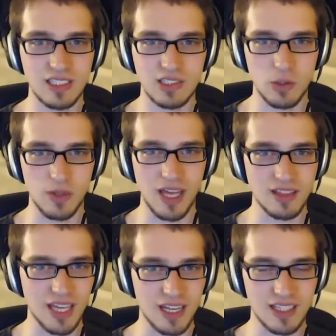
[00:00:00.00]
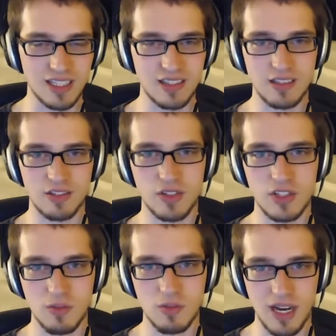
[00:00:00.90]
So without that, I think this
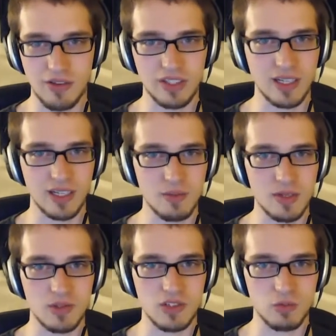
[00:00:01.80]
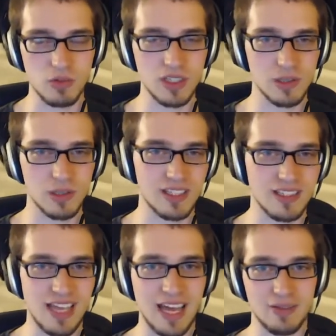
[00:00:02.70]
feature may never come to me, which is really, really
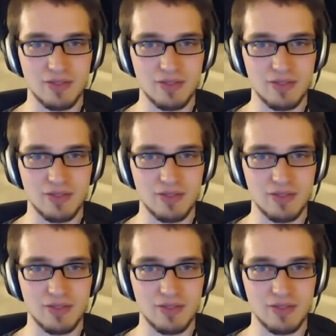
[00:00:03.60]
sad.